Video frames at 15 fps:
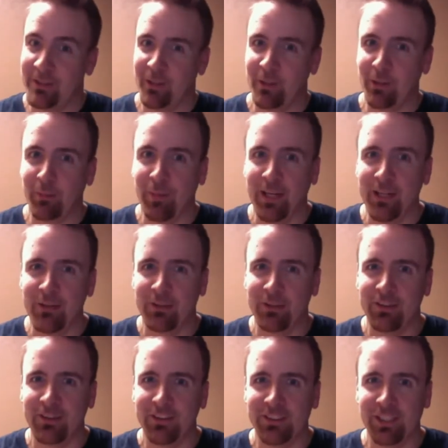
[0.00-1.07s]
pageant
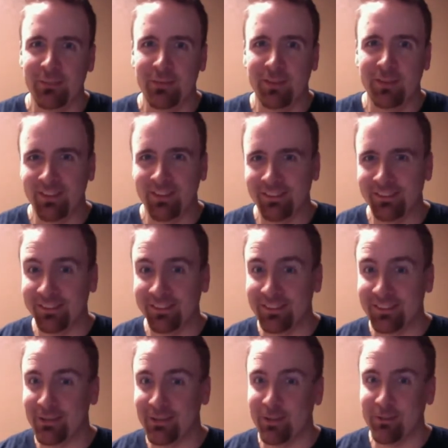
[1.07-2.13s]
type thing? You know what
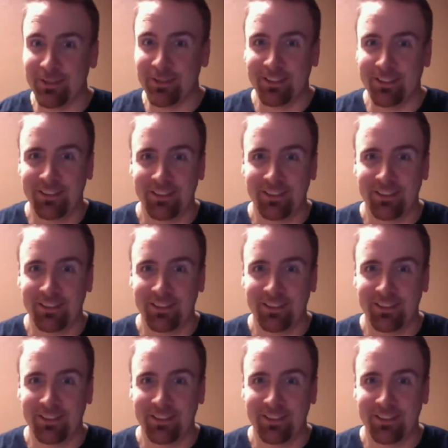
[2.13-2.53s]
I'm saying?